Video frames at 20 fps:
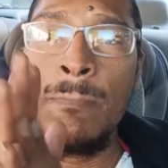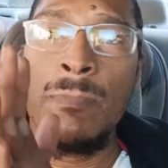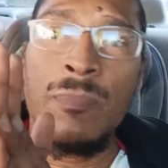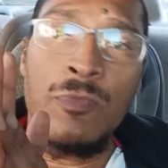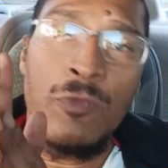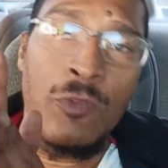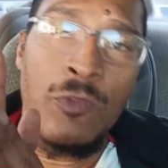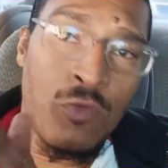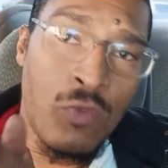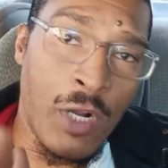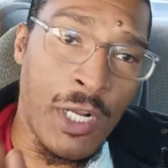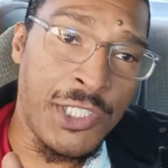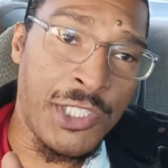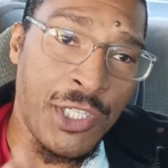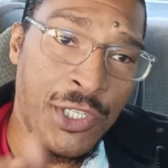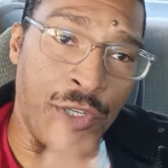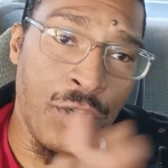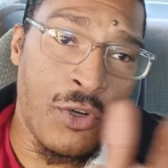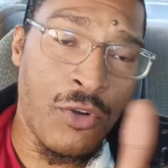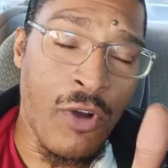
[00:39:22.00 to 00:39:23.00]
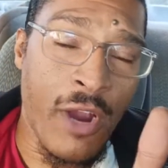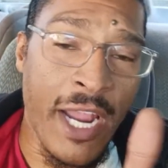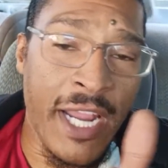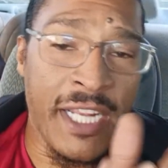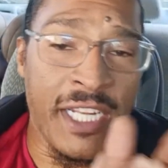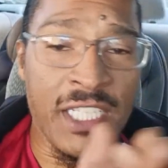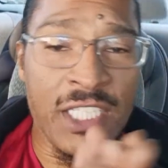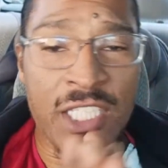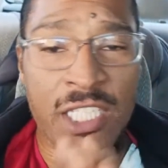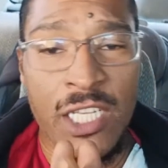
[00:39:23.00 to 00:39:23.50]
Russia and
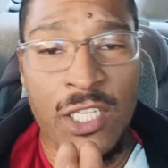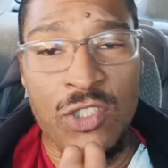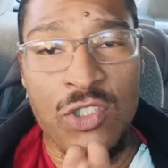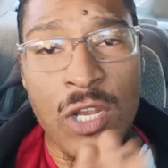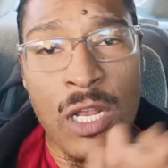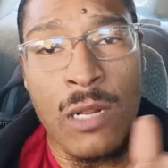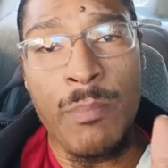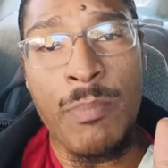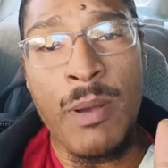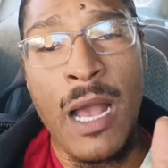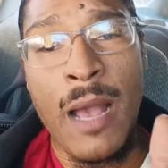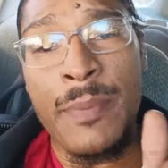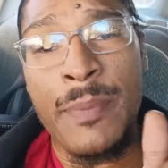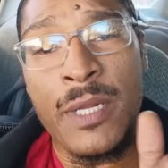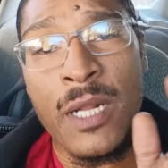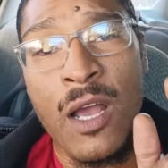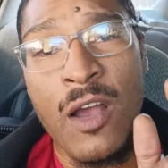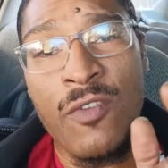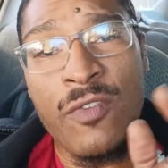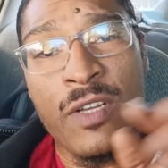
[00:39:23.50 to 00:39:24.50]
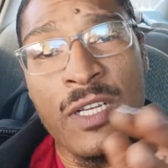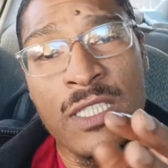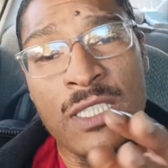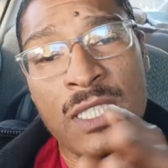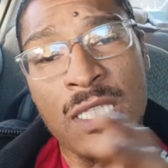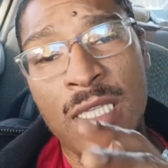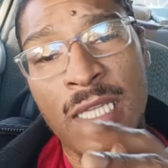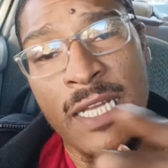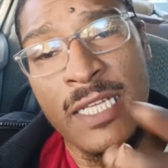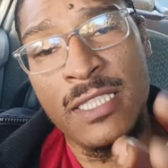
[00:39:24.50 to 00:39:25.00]
Ukraine is still trying to pop it off because
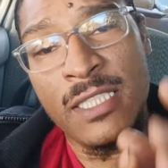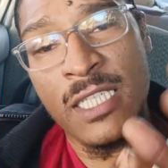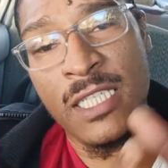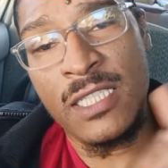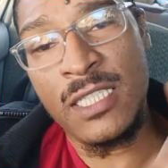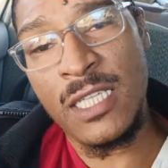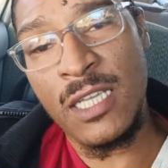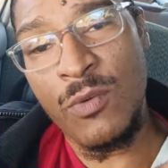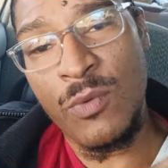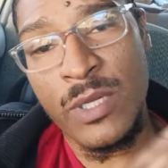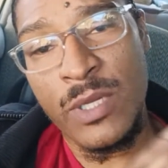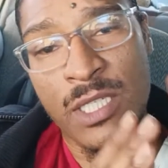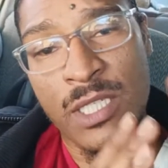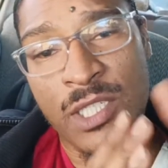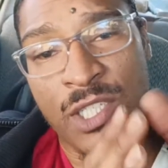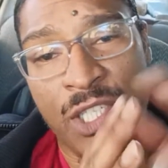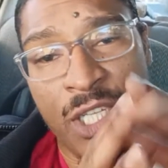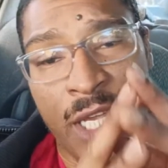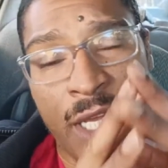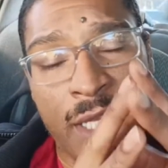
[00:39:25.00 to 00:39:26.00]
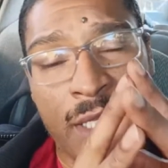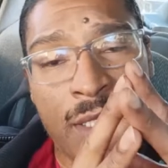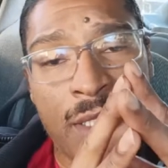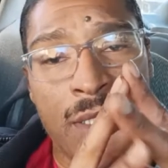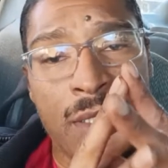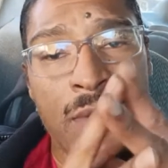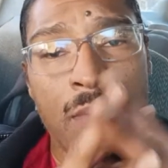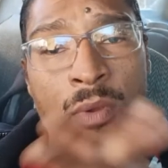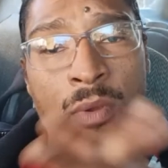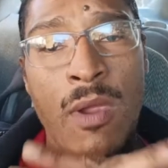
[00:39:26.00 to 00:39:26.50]
Zelensky's still with the
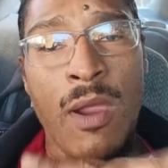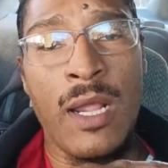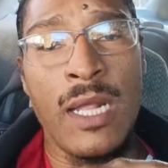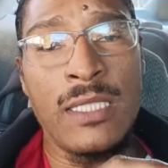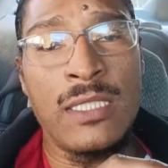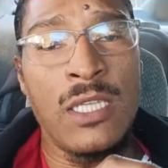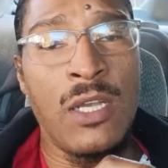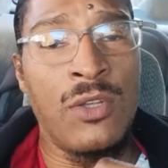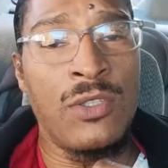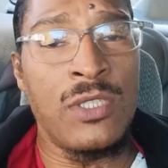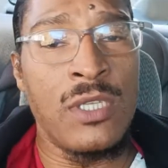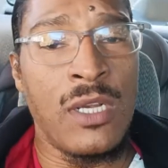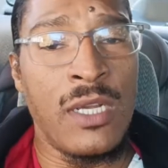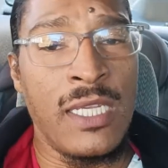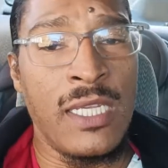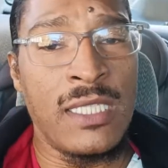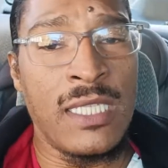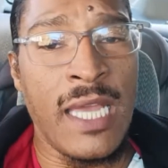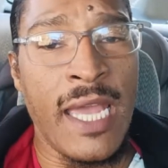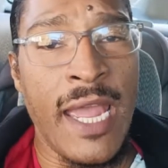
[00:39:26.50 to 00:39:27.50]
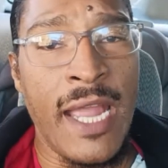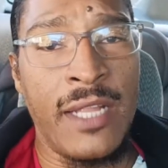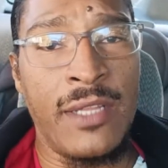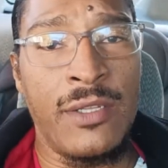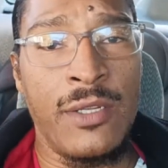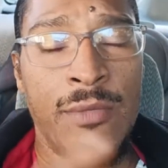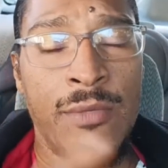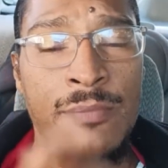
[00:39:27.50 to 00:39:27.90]
shits. Like I told y'all, he's an actor.